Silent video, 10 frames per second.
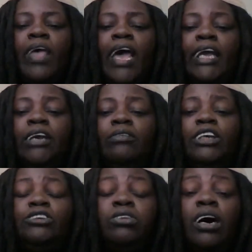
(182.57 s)
and
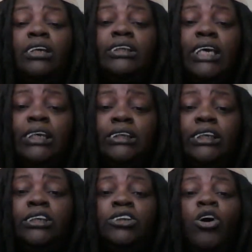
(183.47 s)
even drug
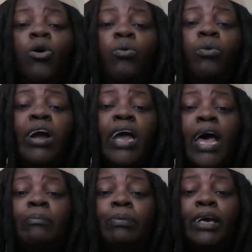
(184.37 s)
testings where
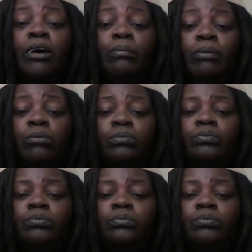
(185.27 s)
applicable.